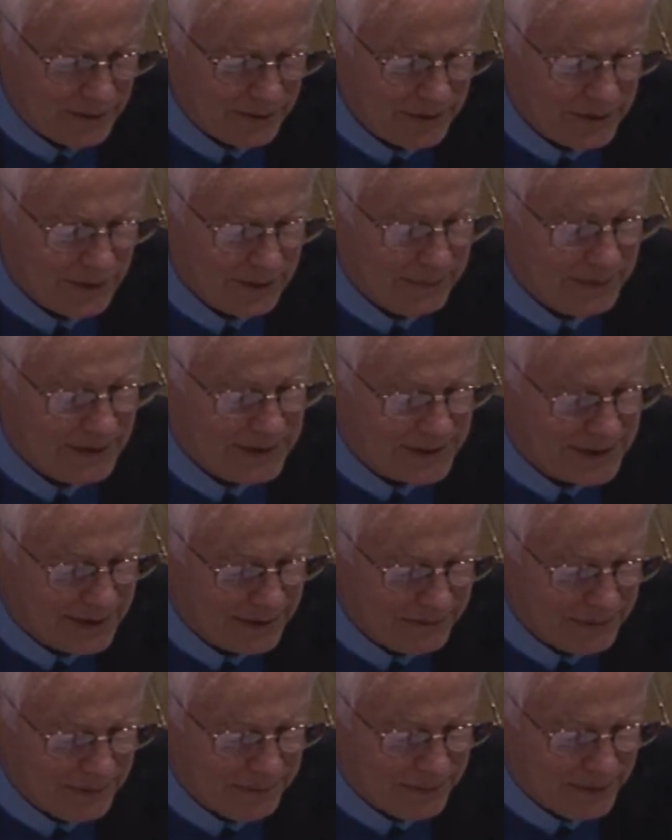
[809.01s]
could be
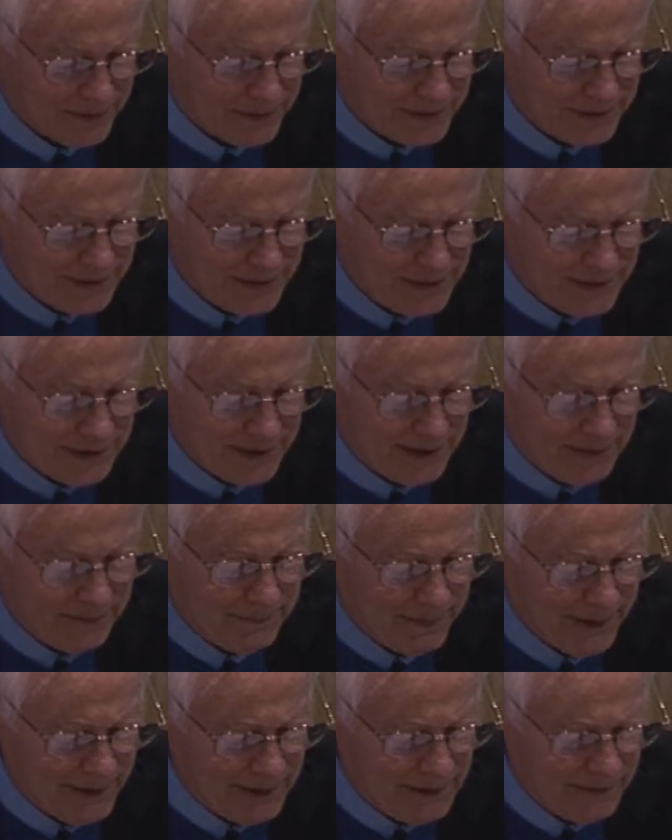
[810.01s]
several persons and have
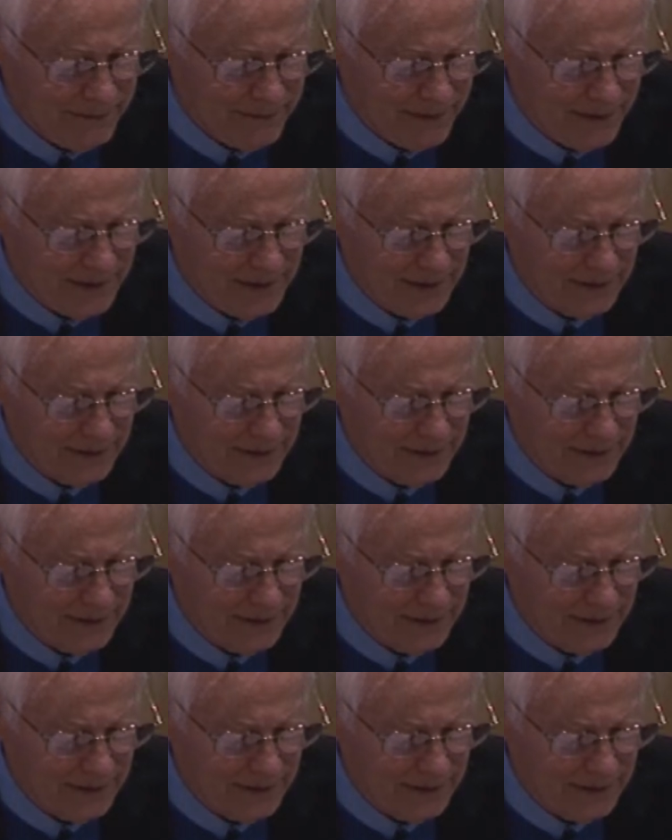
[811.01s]
magnified